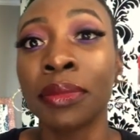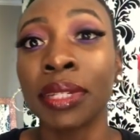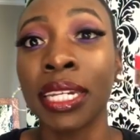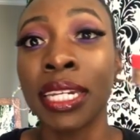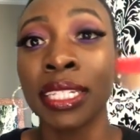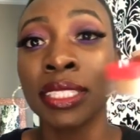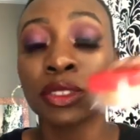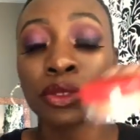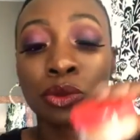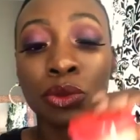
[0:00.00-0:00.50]

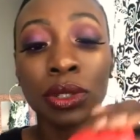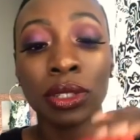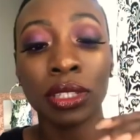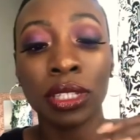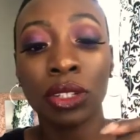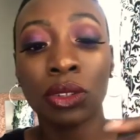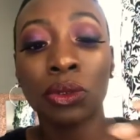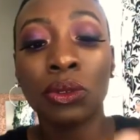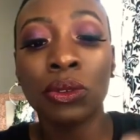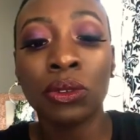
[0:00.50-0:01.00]
It's really
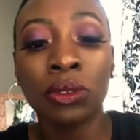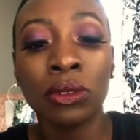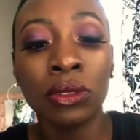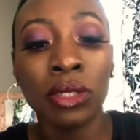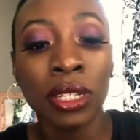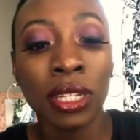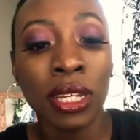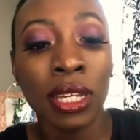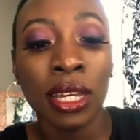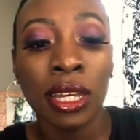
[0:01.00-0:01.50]
cool.
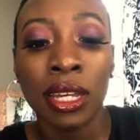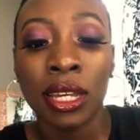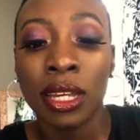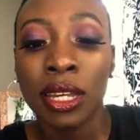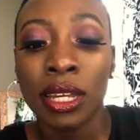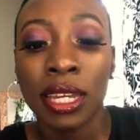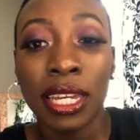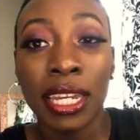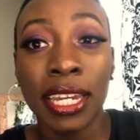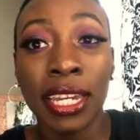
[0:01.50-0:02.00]

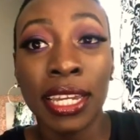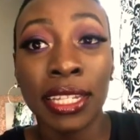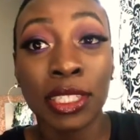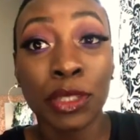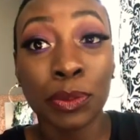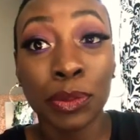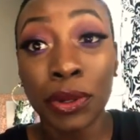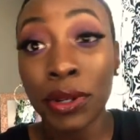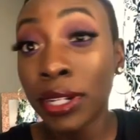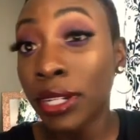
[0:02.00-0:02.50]
It's
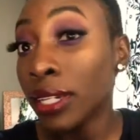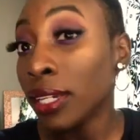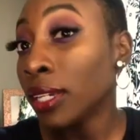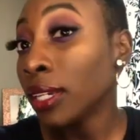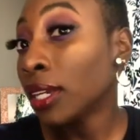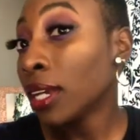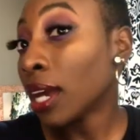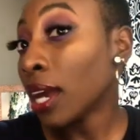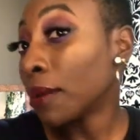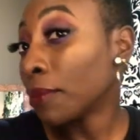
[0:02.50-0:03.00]

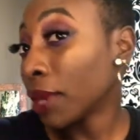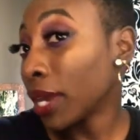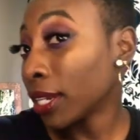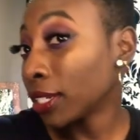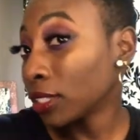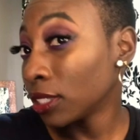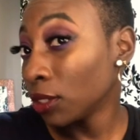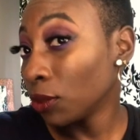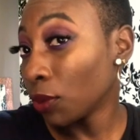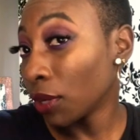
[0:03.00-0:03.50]
pretty. I'm
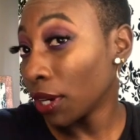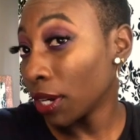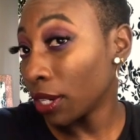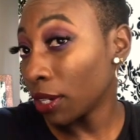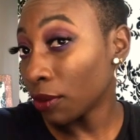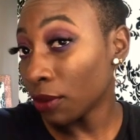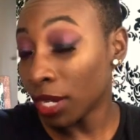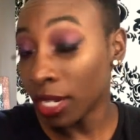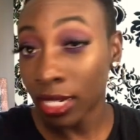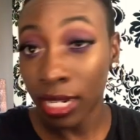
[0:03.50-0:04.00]
actually wearing
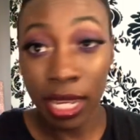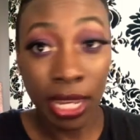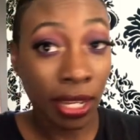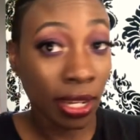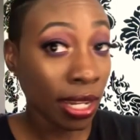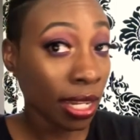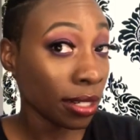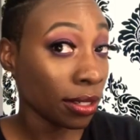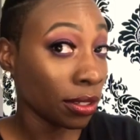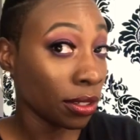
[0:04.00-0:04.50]
it right
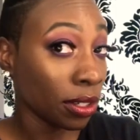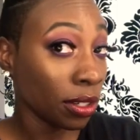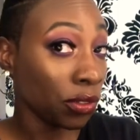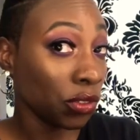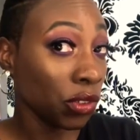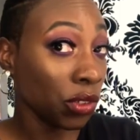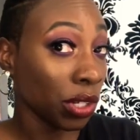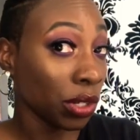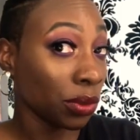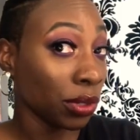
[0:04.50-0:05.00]
now. I don't know
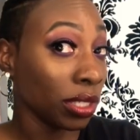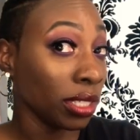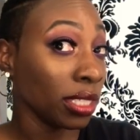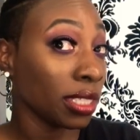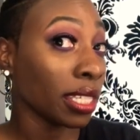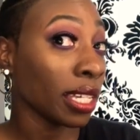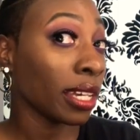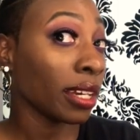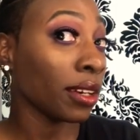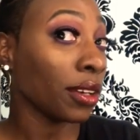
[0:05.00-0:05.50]
if you can really
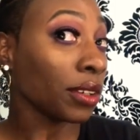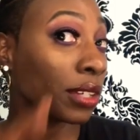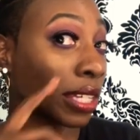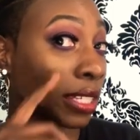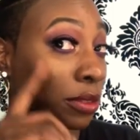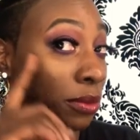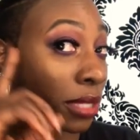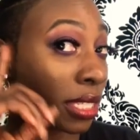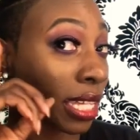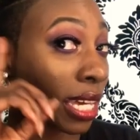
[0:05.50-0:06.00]
tell. It
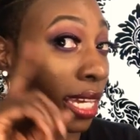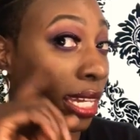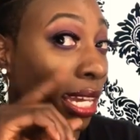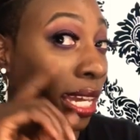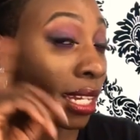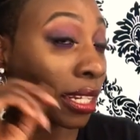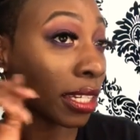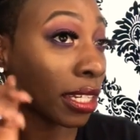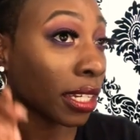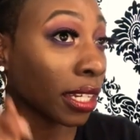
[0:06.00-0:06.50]
gives me that
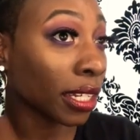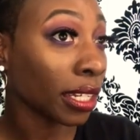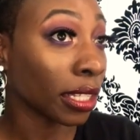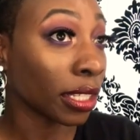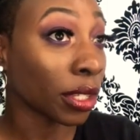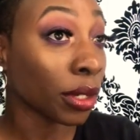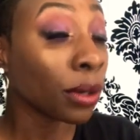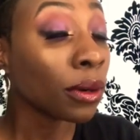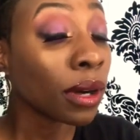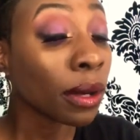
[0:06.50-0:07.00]
kind of
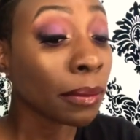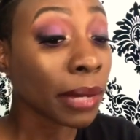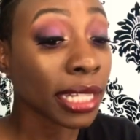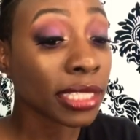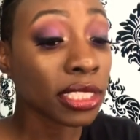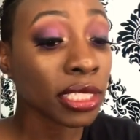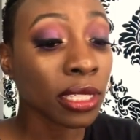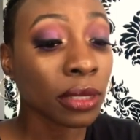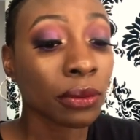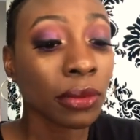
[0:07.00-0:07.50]
glow on my
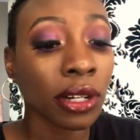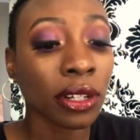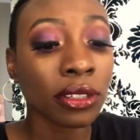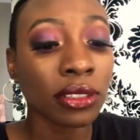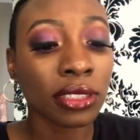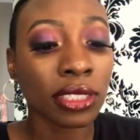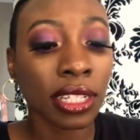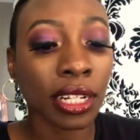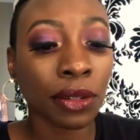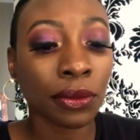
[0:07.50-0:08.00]

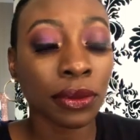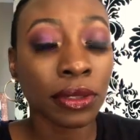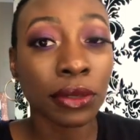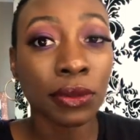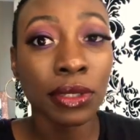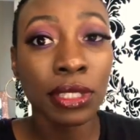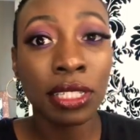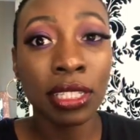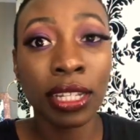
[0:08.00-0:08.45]
cheekbones that I really, really